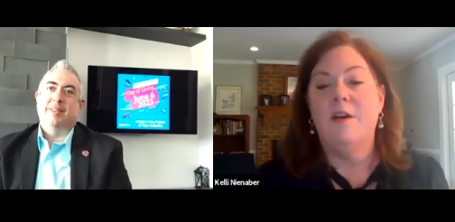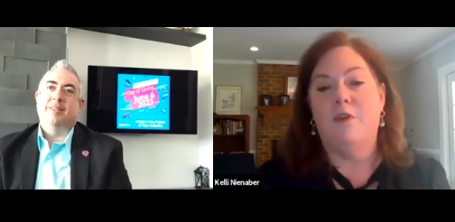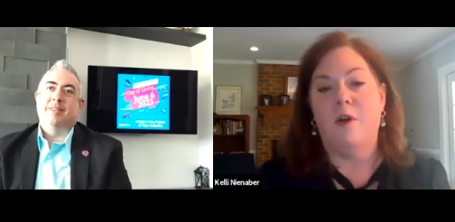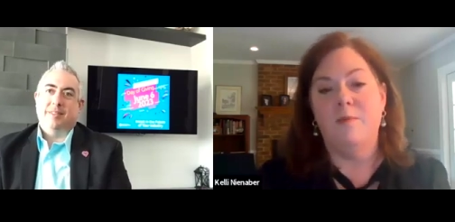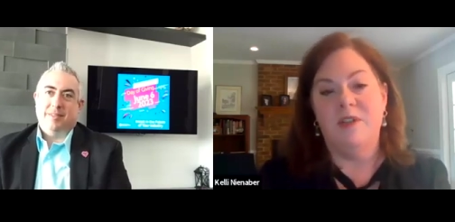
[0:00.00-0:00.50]

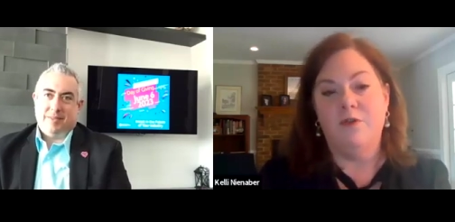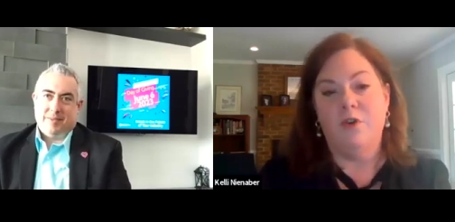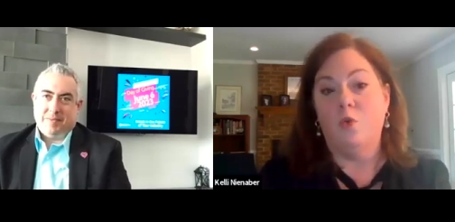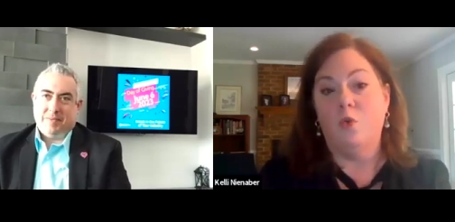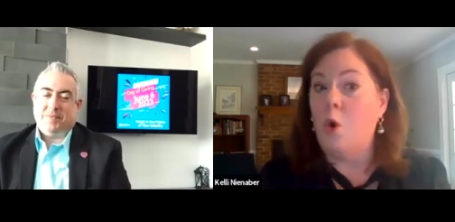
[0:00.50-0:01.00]
Speaker 1: from
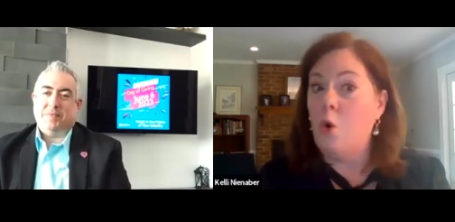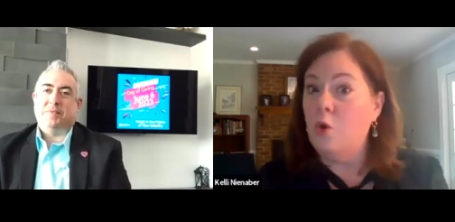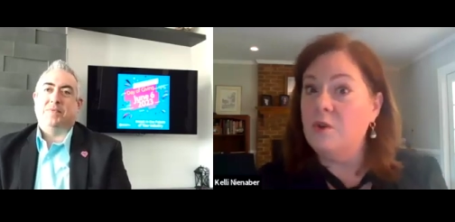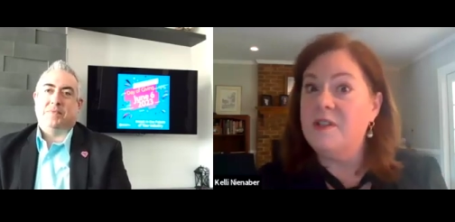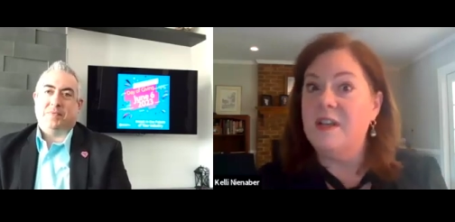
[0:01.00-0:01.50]
different
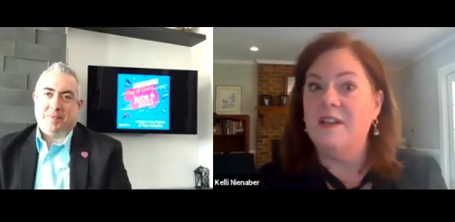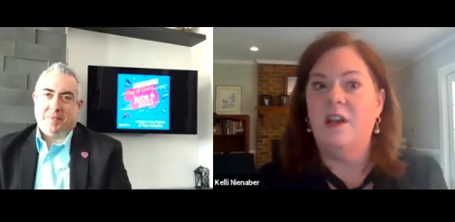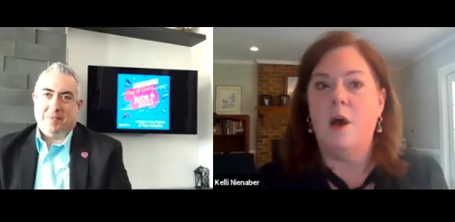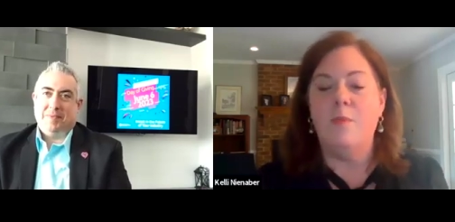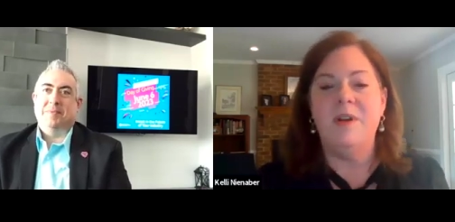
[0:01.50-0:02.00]
roles in the
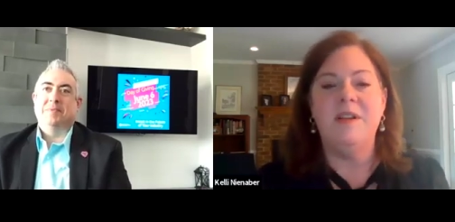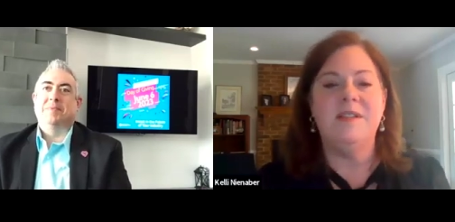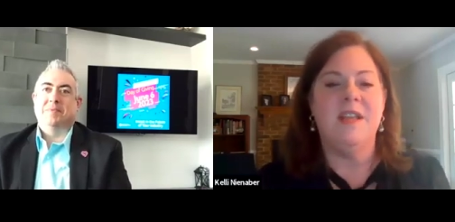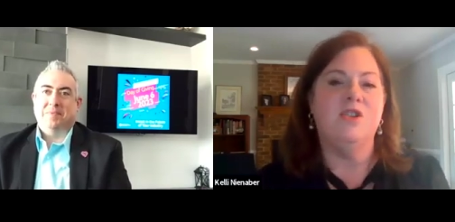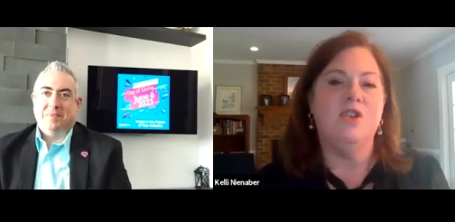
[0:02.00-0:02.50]
companies.
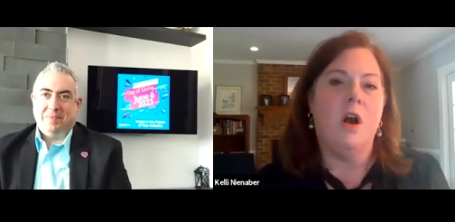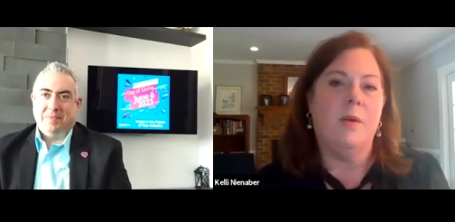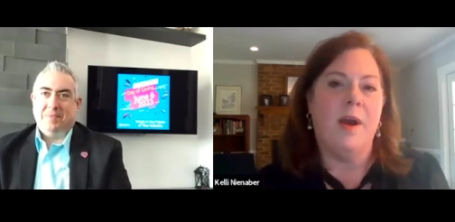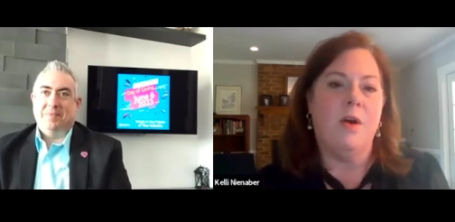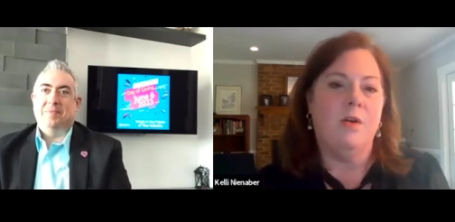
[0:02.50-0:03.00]
They can
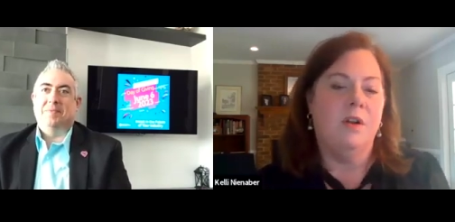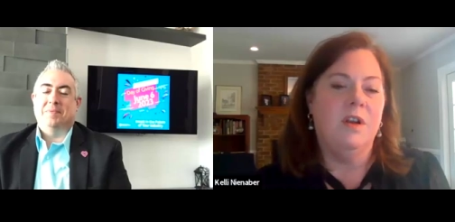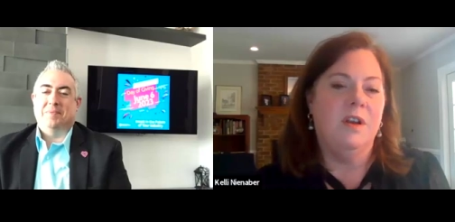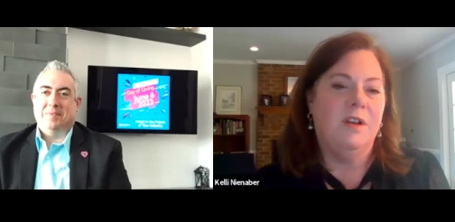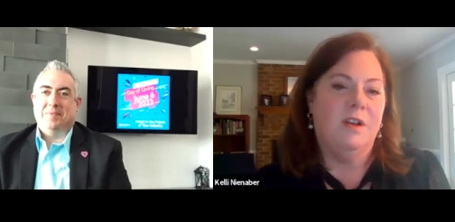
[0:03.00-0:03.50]
talk about,
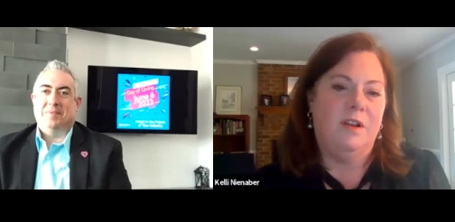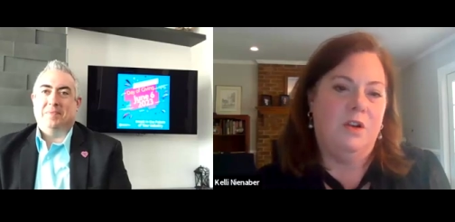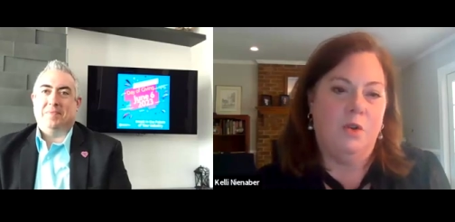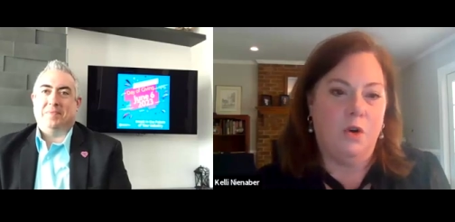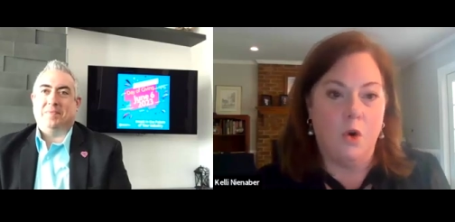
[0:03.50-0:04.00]
you
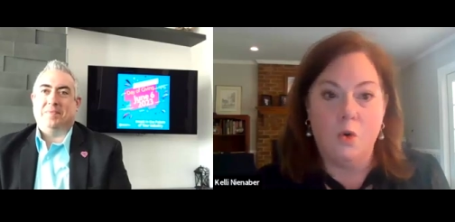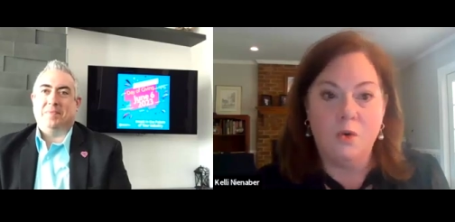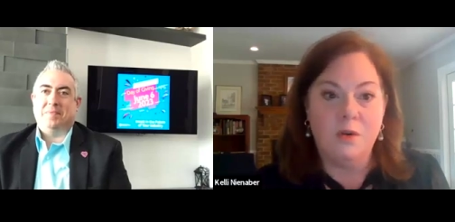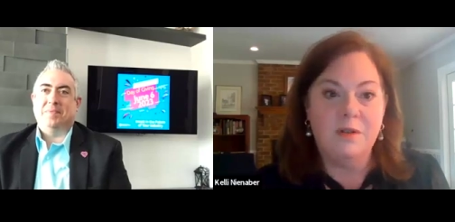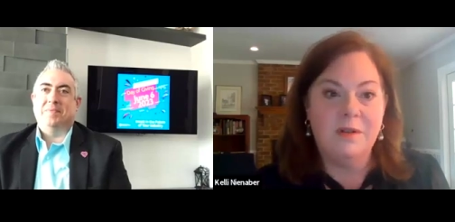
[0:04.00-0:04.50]
know, your
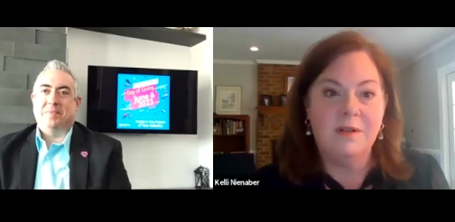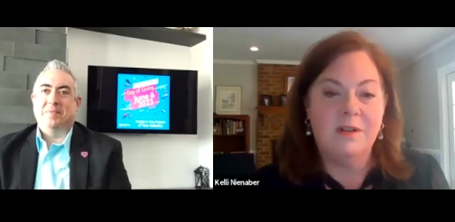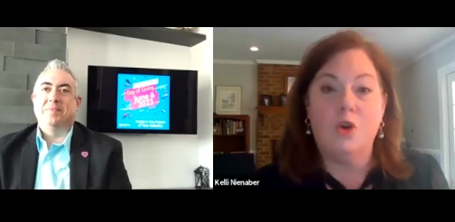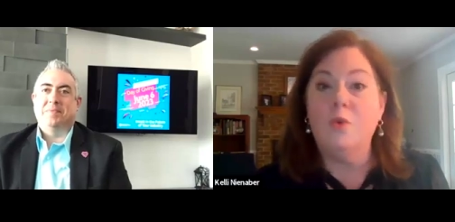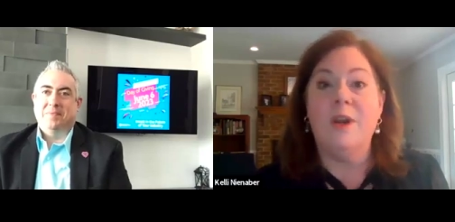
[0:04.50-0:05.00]
own
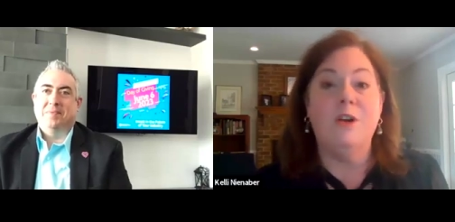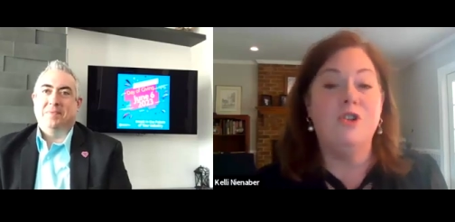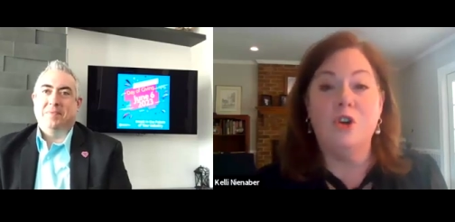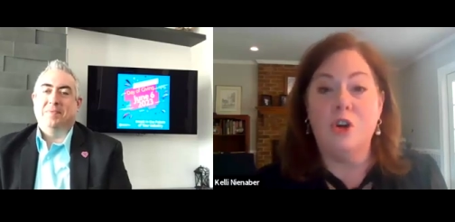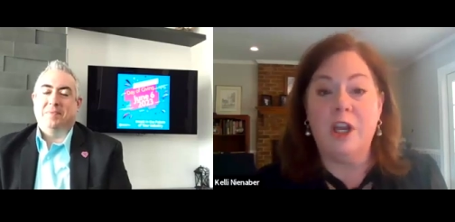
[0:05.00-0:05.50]
career
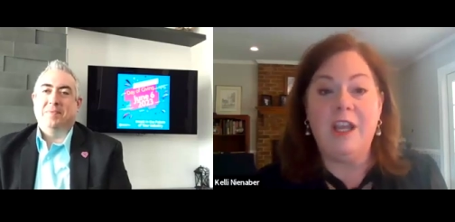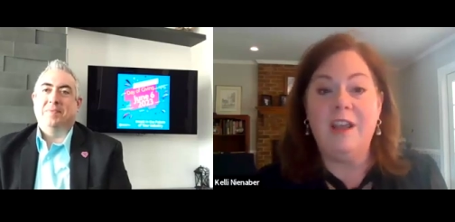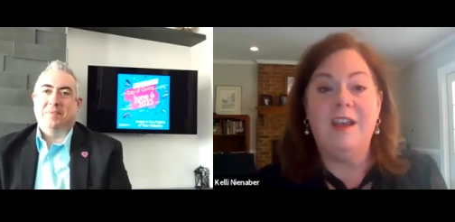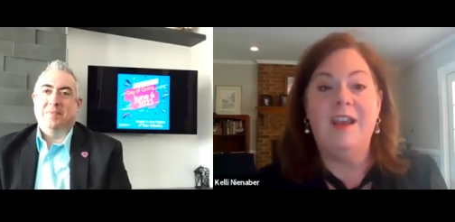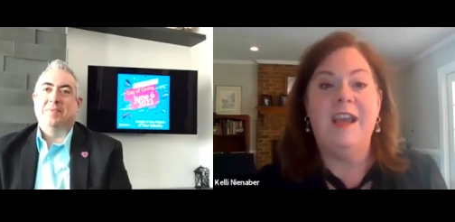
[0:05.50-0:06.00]

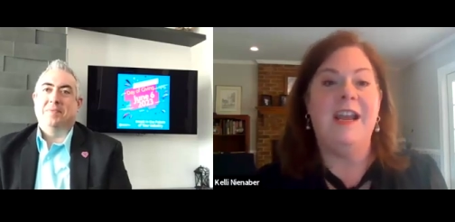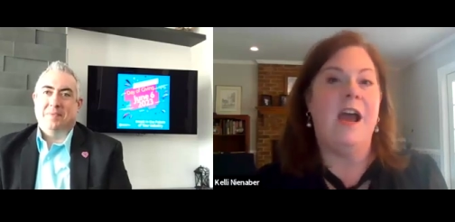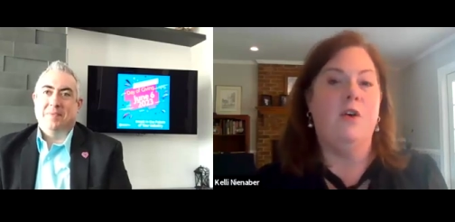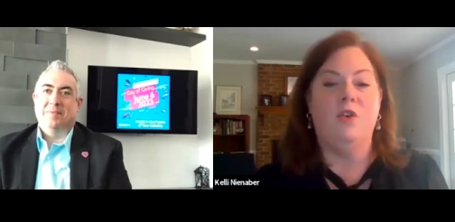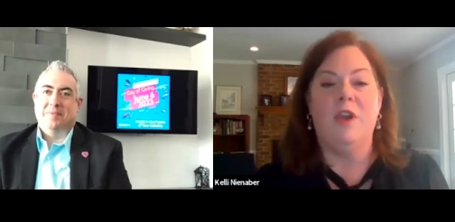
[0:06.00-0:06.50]
journey and
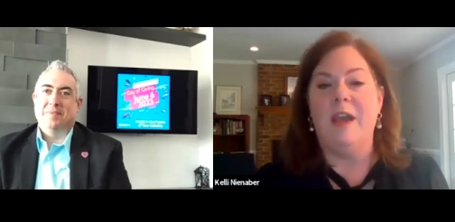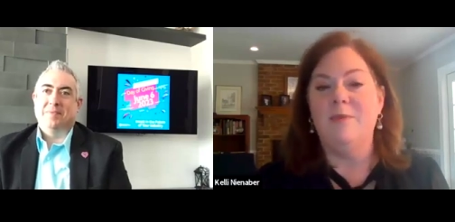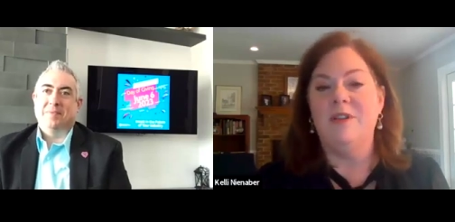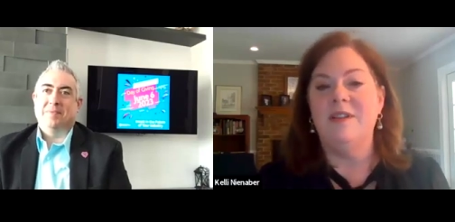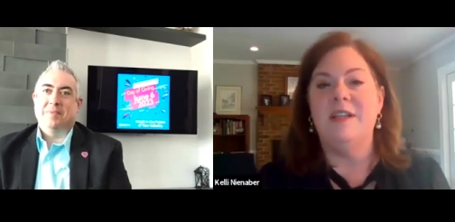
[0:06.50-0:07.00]
how you came
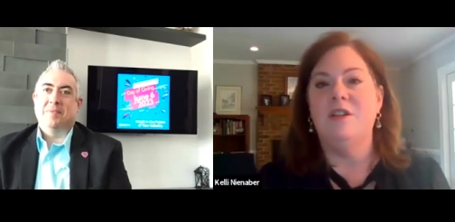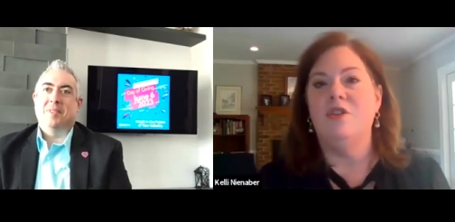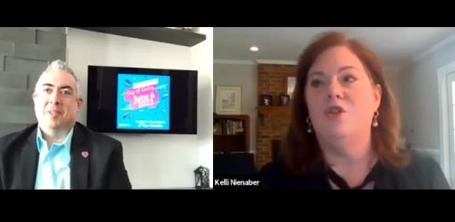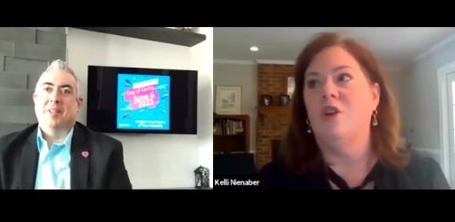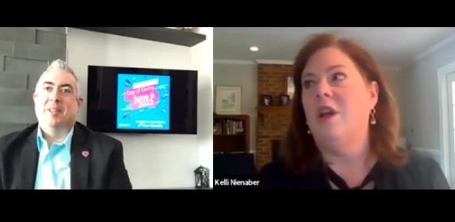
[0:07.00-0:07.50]
to this
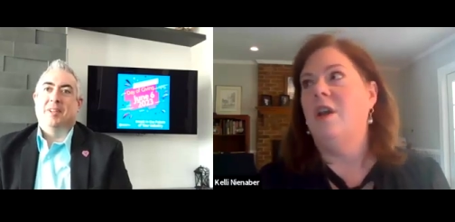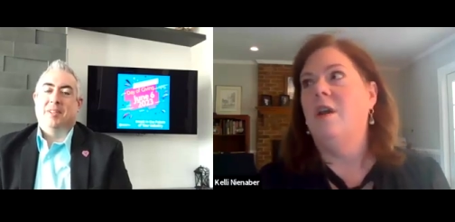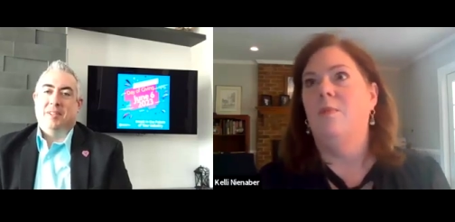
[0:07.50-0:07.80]
industry